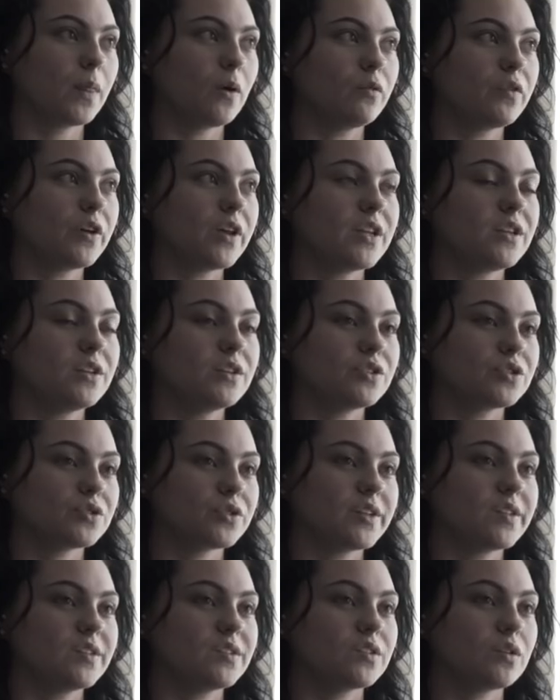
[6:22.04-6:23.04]
other
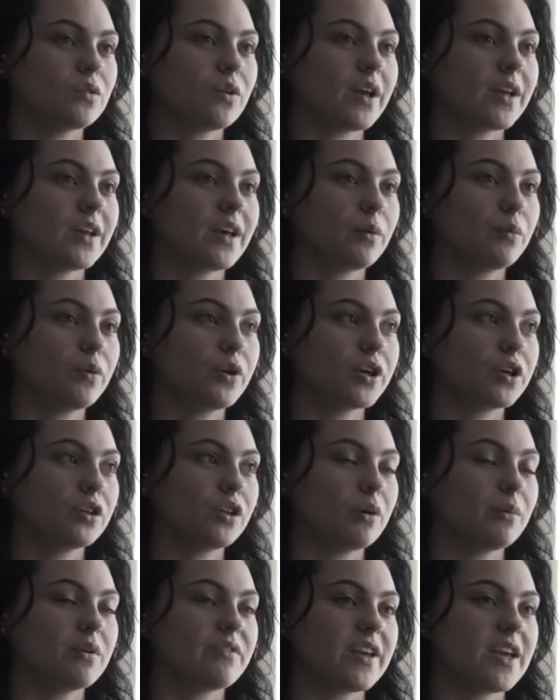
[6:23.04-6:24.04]
industries, so like I work a
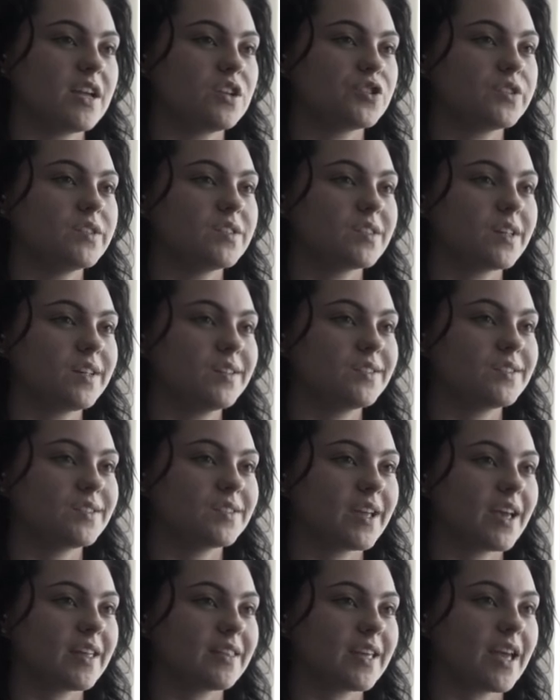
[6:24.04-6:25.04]
lot with agencies to
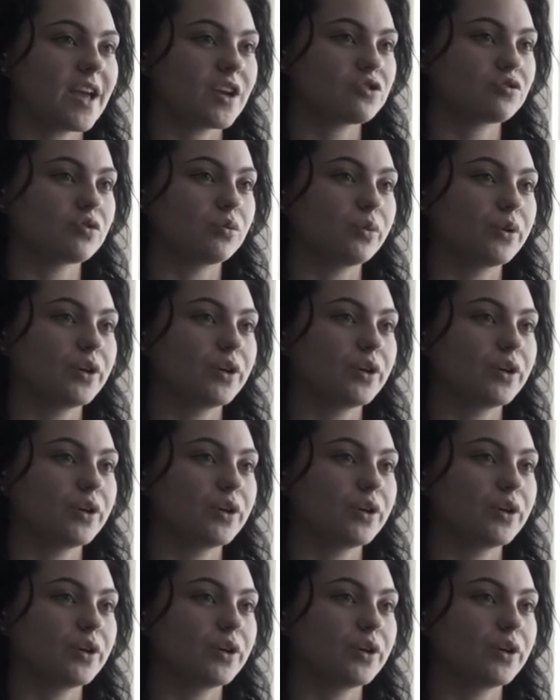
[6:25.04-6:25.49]
get the extra